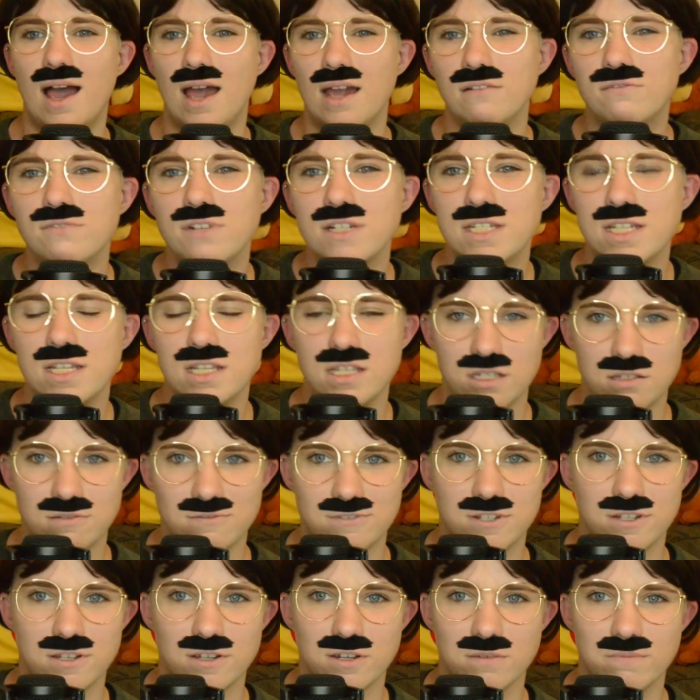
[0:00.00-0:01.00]
I went to
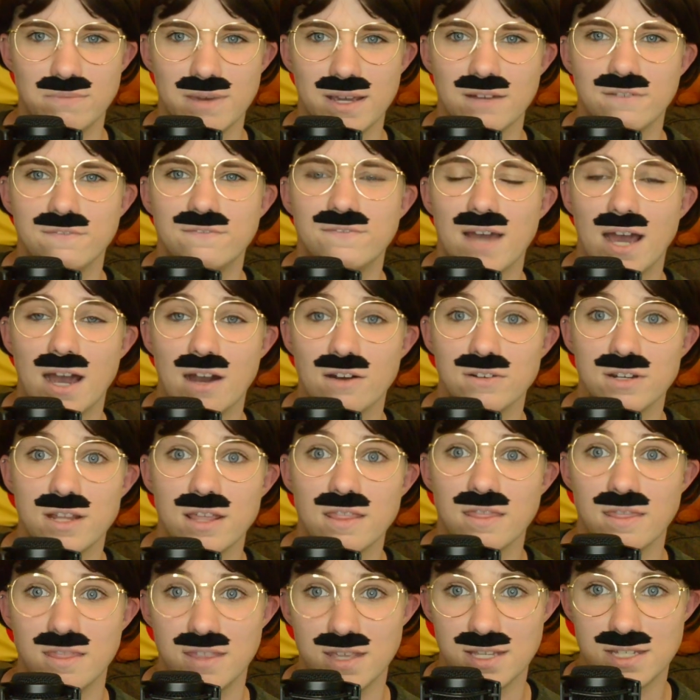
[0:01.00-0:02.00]
YouTube and found
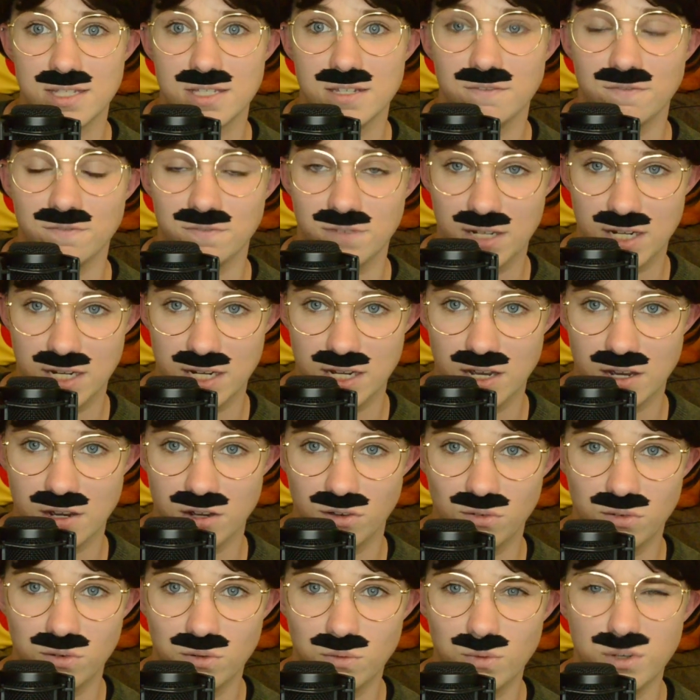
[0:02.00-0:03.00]
this
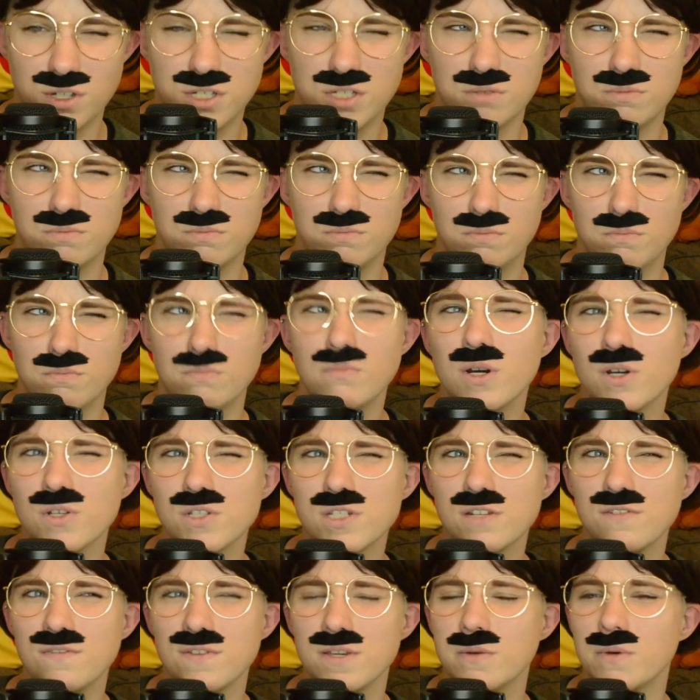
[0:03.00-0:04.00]
video, which
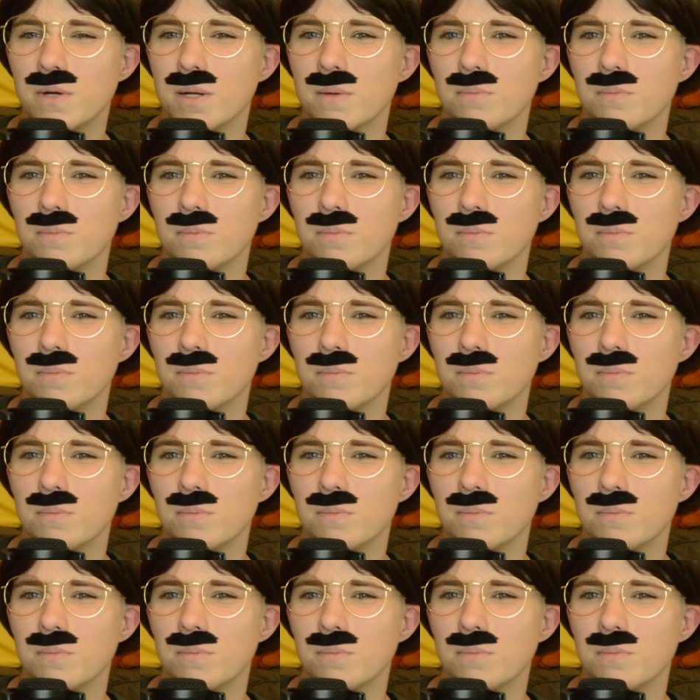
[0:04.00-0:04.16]
most of you